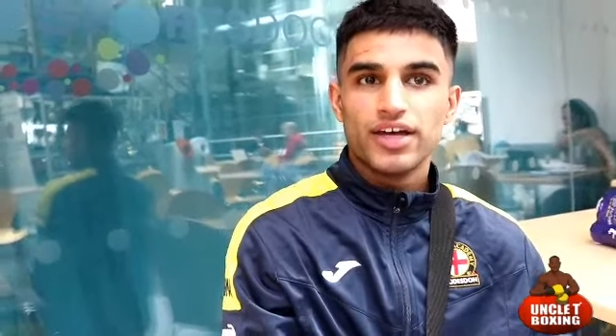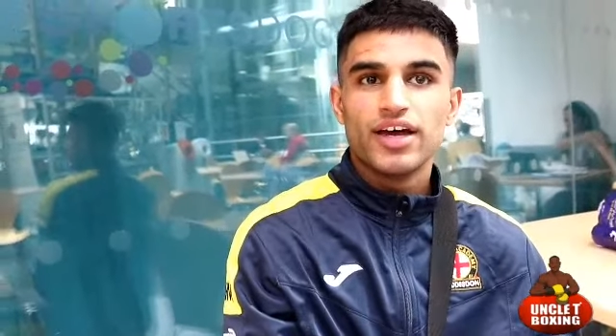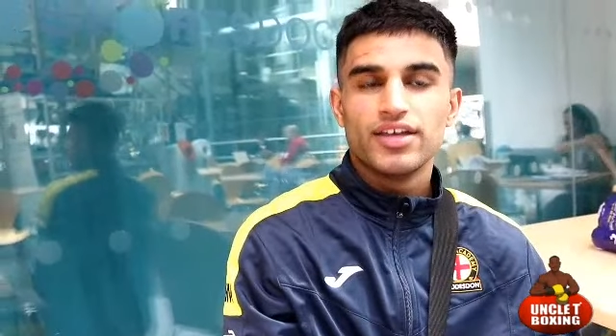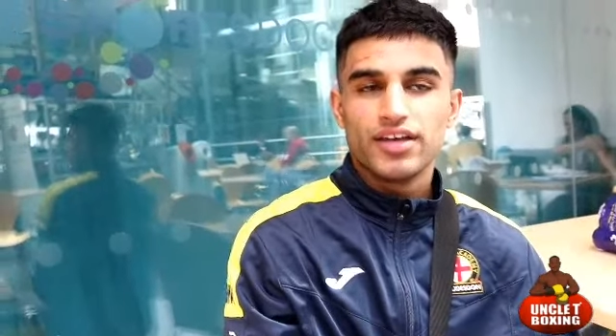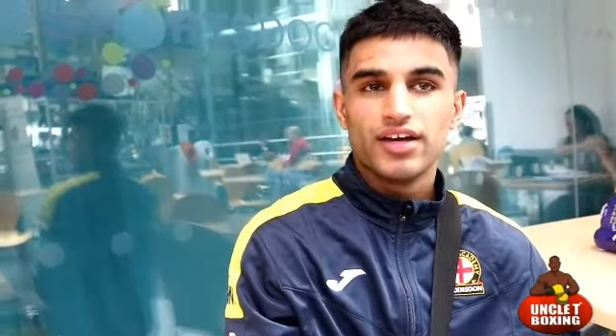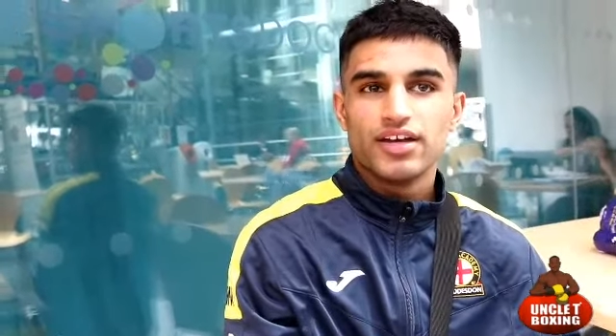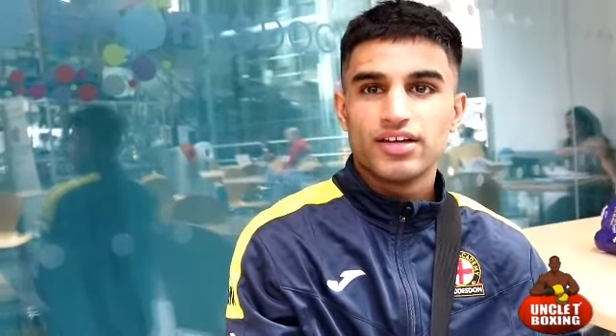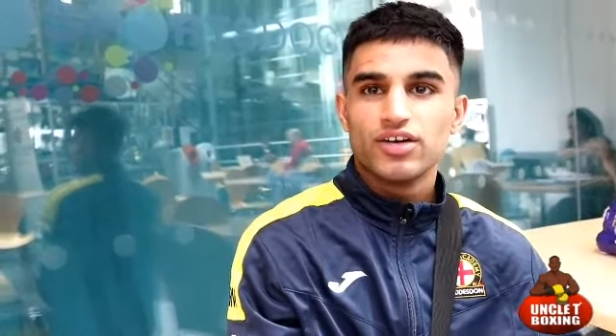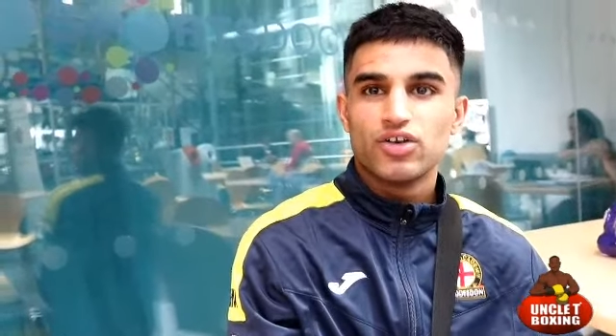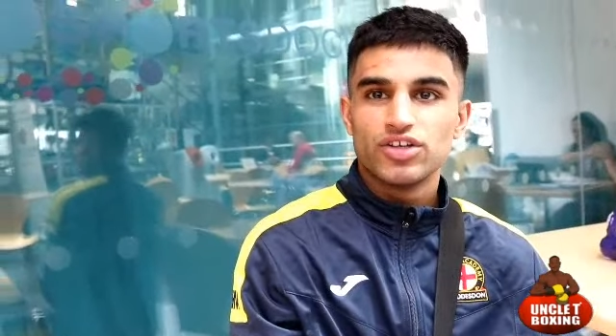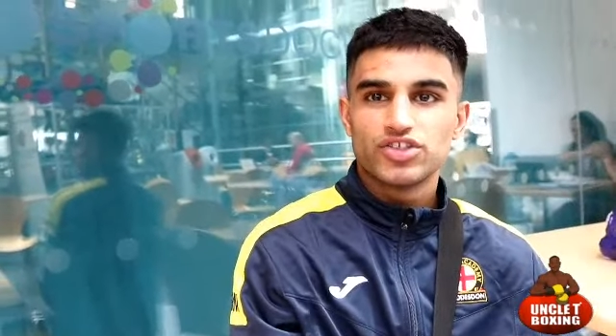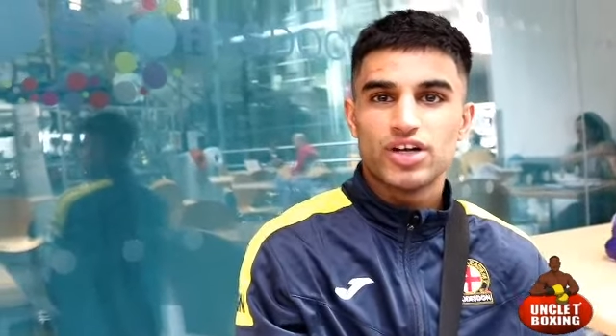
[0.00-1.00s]
yeah, yeah,
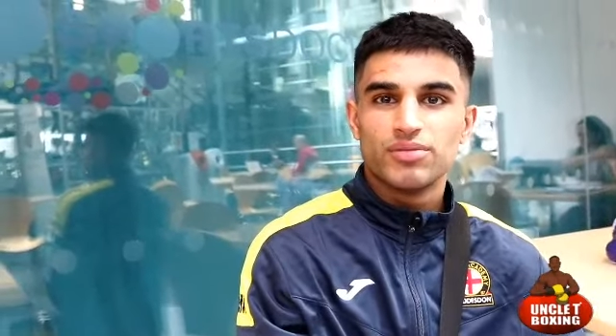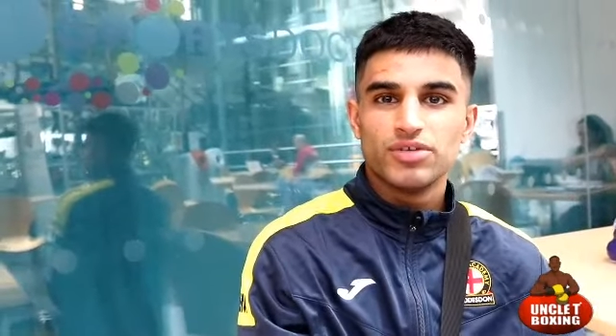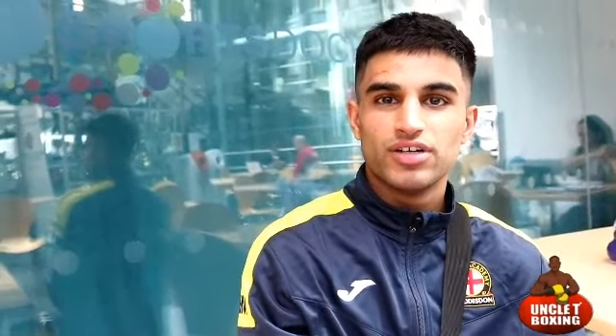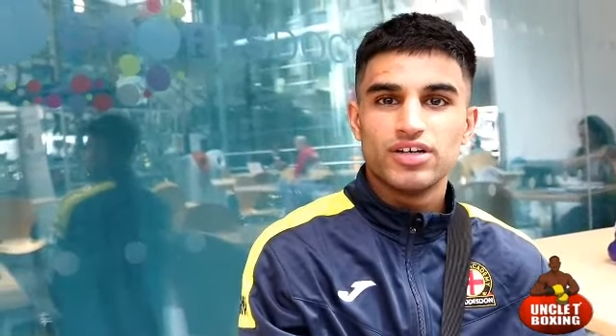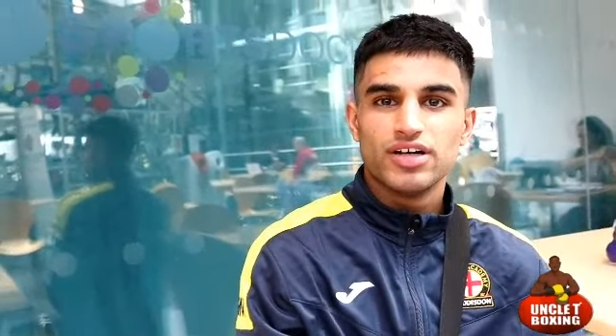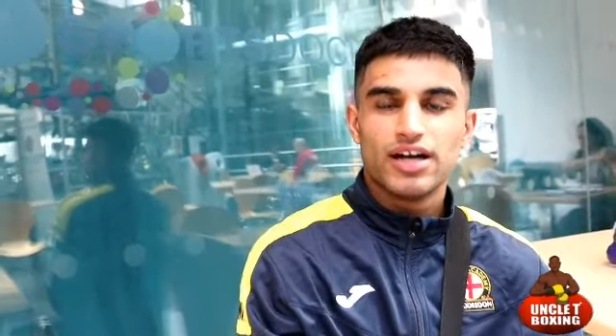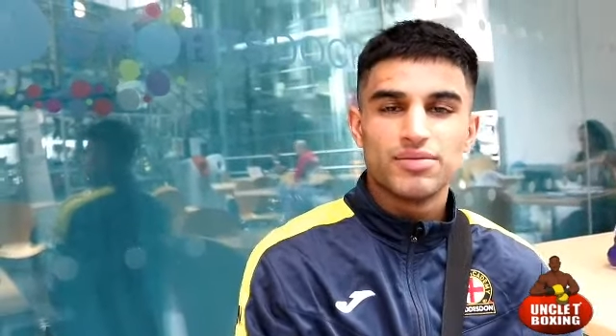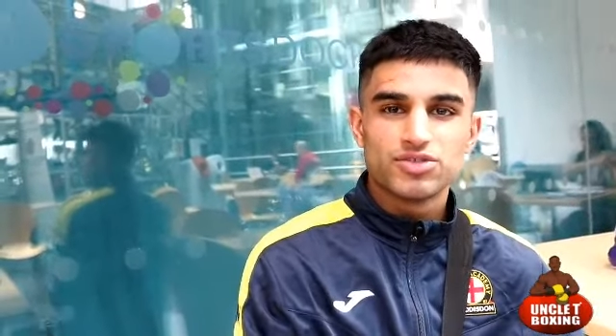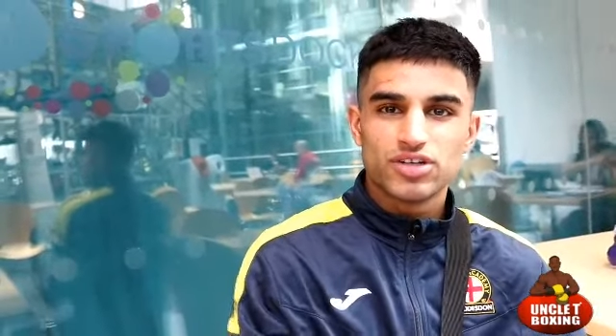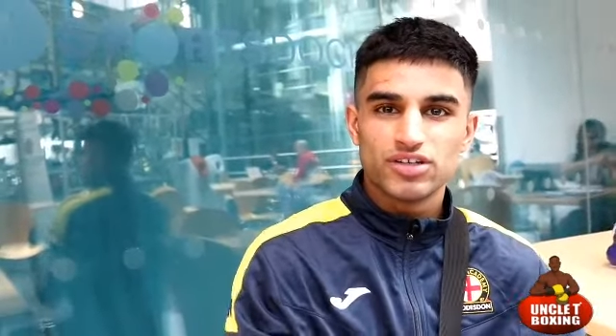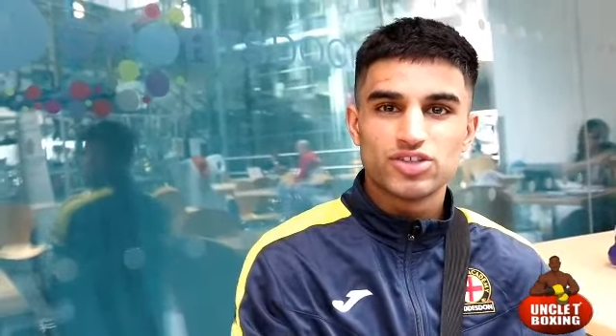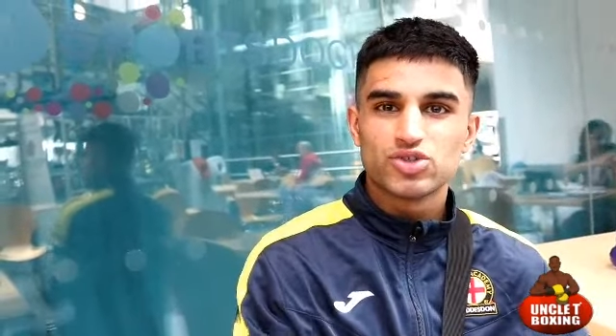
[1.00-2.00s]
on Instagram, okay. uh,
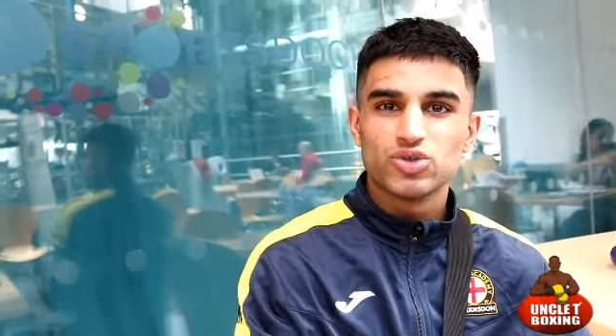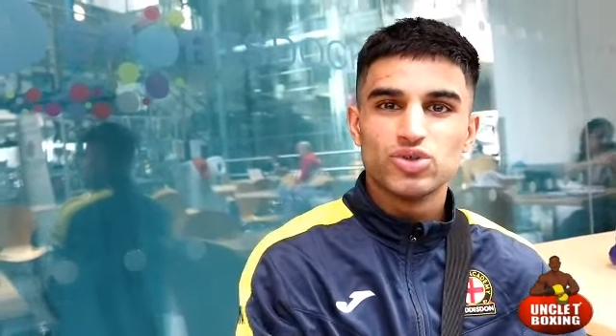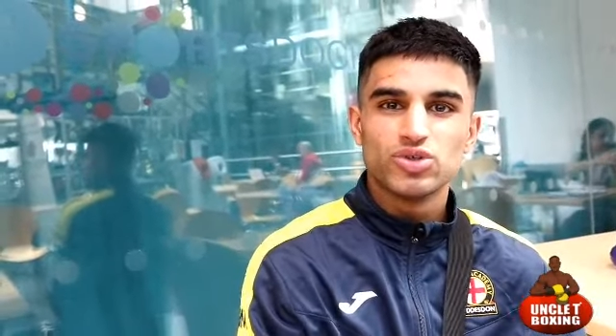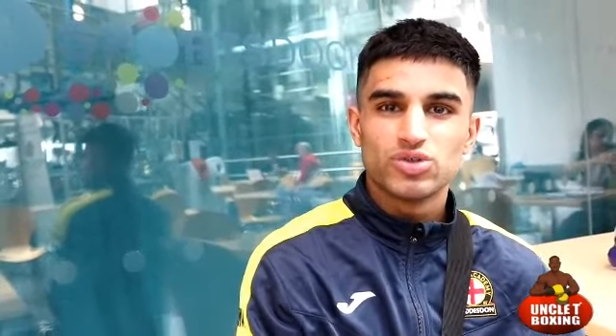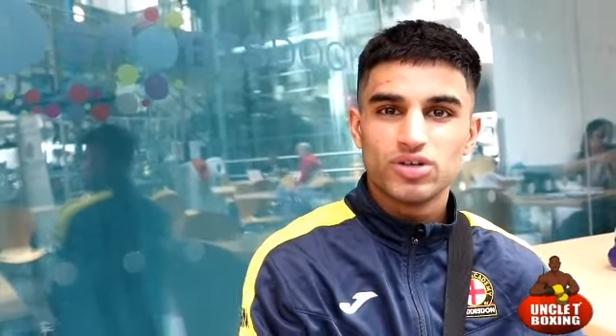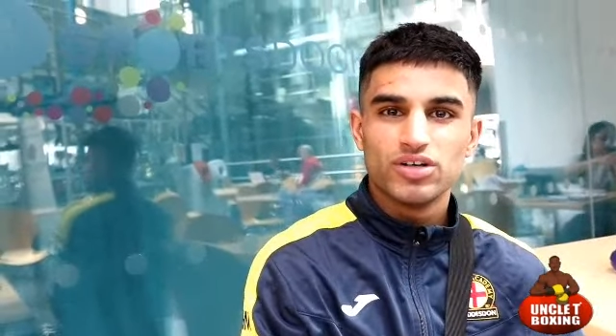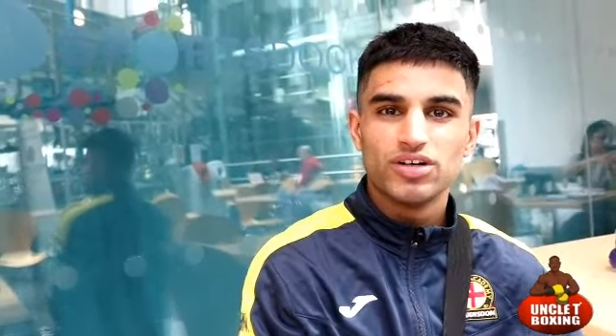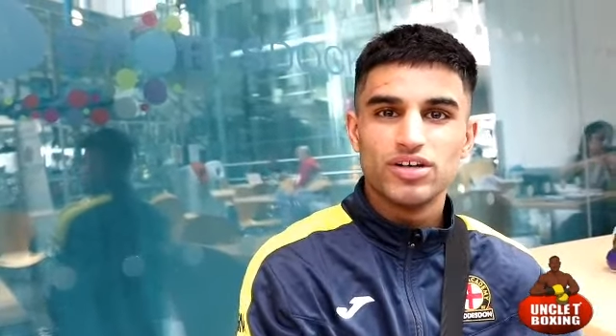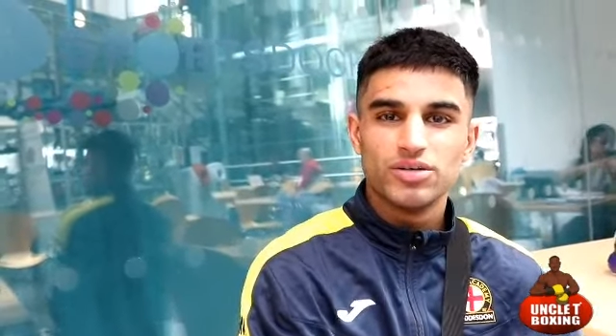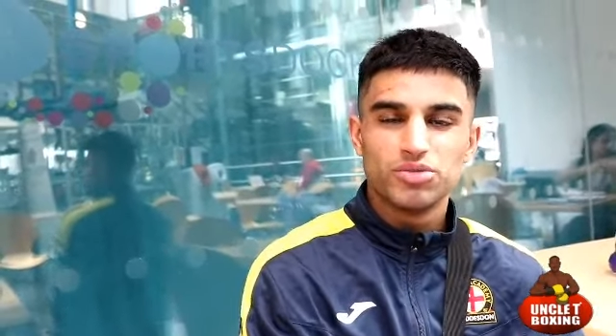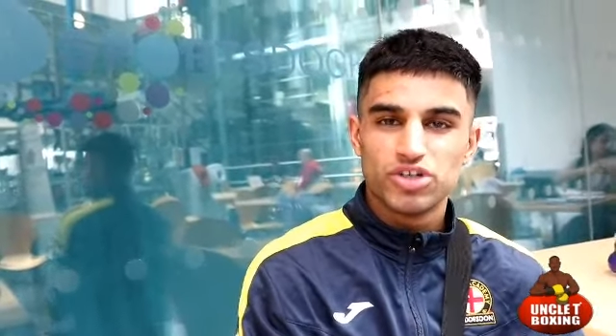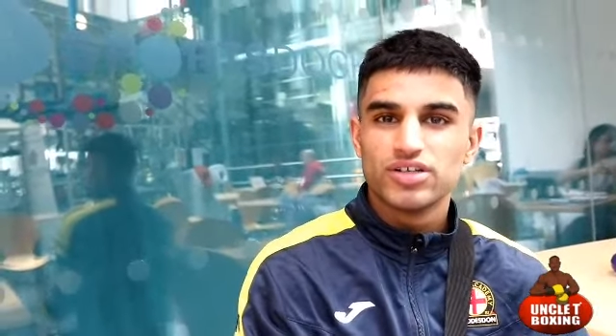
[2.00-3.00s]
Hamza underscore. Uh,